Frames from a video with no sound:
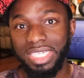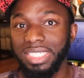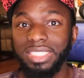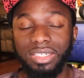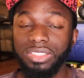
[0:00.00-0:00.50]

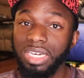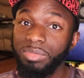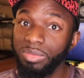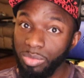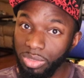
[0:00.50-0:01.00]
Now there's gonna
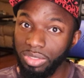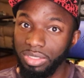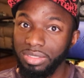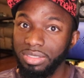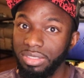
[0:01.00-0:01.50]
be more,
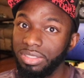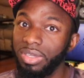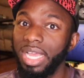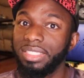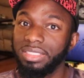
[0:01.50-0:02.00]
so
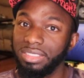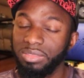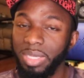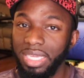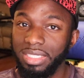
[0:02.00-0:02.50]
as it
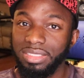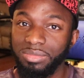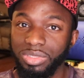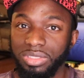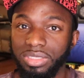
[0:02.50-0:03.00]
expands, I'm
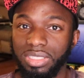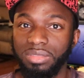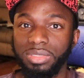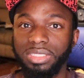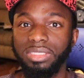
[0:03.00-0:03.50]
sure it's
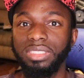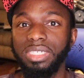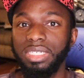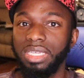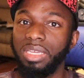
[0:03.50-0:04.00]
gonna be
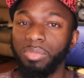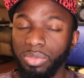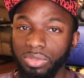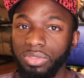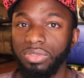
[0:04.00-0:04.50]

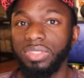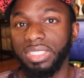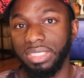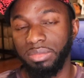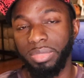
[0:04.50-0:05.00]
improved
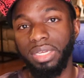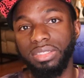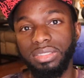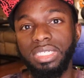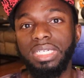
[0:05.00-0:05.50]
and get
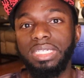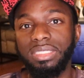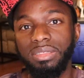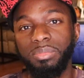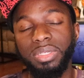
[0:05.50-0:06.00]
better.
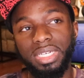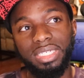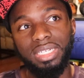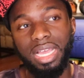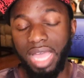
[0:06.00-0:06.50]

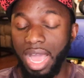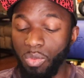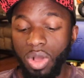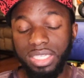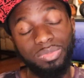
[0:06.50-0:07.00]
But I
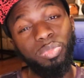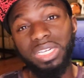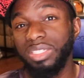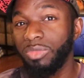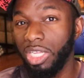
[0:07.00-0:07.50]
was
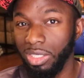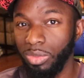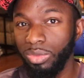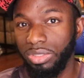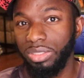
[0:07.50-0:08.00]
pretty
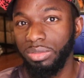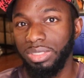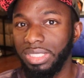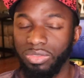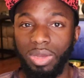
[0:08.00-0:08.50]
glued to
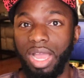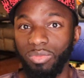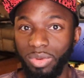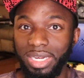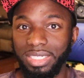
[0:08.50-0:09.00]
it. That's why I
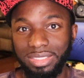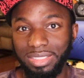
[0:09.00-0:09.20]
read it.